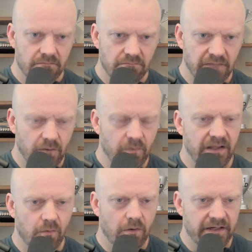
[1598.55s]
like when they
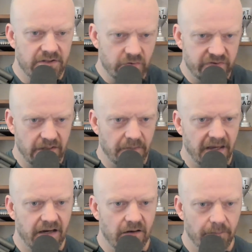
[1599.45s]
were inducing
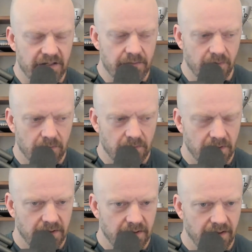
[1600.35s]
pain on people
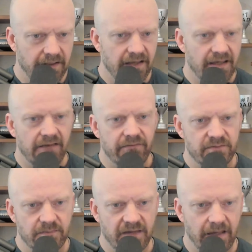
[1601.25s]
and they gave them
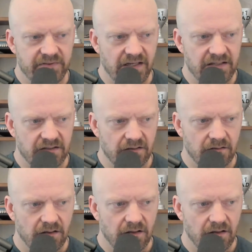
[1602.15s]
some capsaicin,